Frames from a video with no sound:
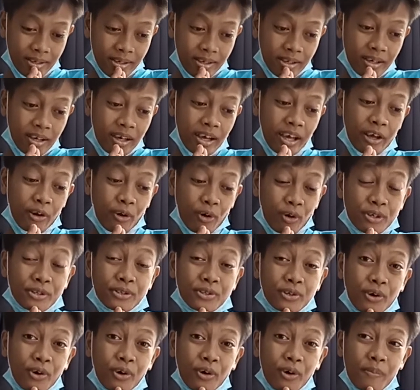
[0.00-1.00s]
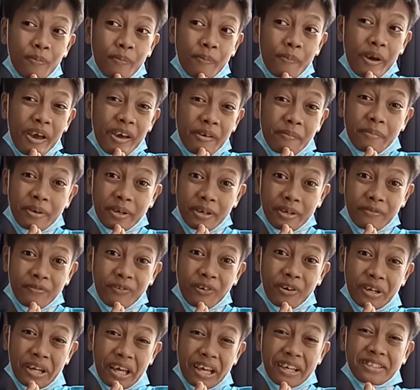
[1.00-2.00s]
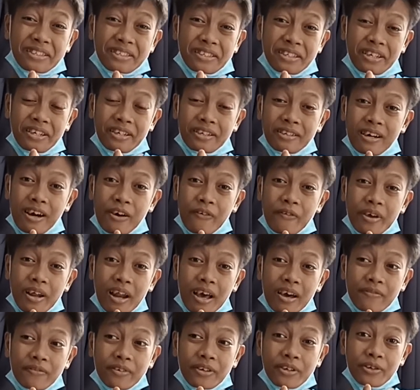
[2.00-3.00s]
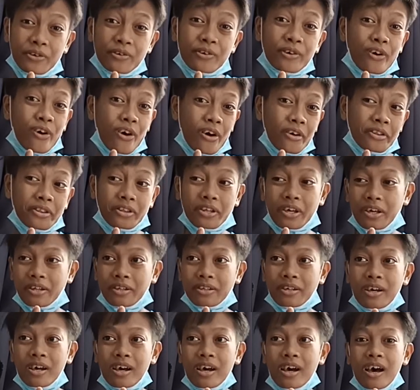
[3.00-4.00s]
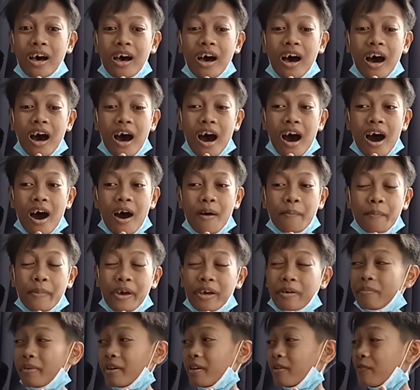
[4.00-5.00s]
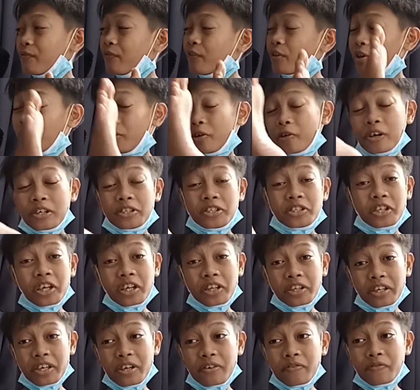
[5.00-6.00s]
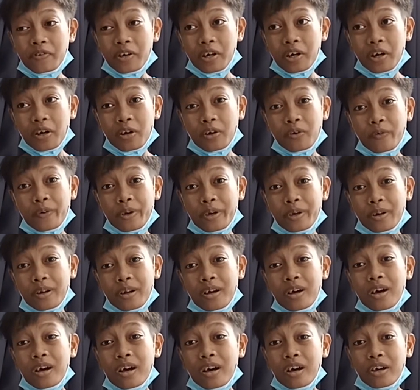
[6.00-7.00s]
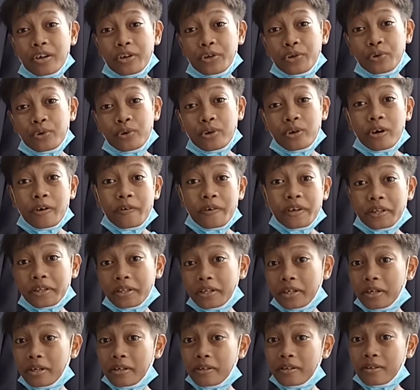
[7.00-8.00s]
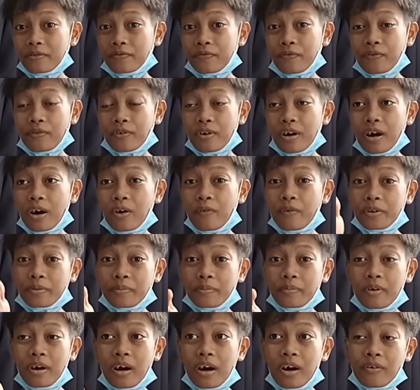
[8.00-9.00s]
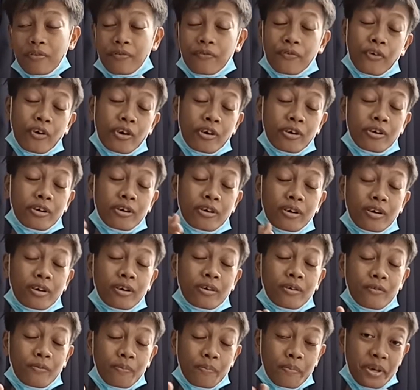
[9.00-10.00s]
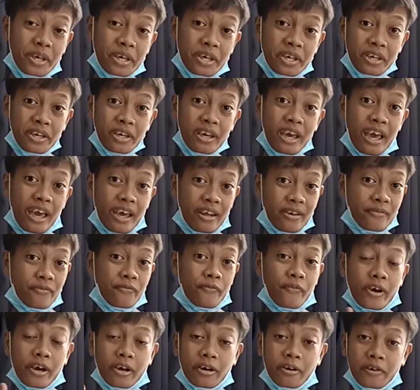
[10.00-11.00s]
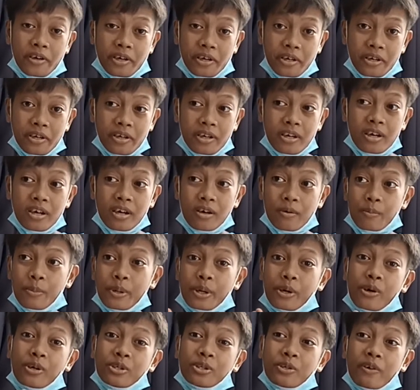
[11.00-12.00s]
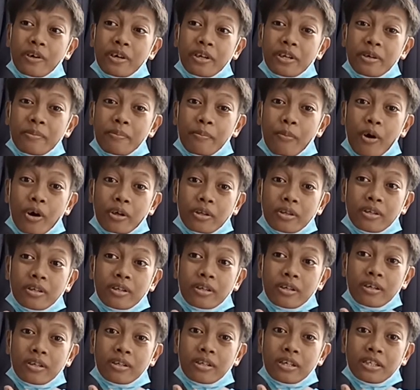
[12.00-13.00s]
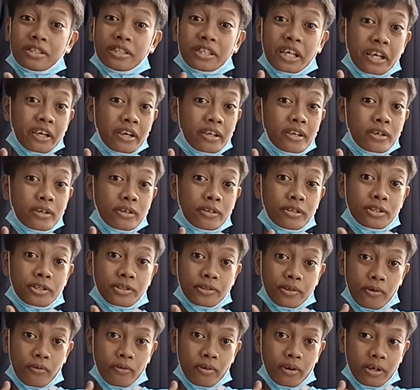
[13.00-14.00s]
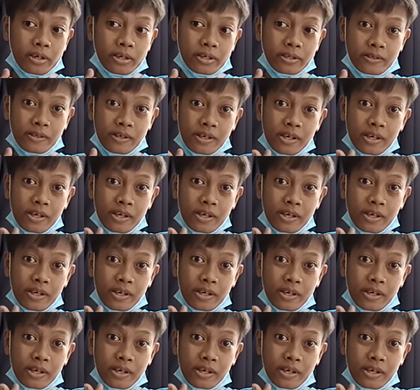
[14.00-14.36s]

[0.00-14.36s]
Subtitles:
And also, maybe for next year, I will have a new content. Maybe for the Resident Evil, we'll do a return for me and Fairy, because I already bought the second controller.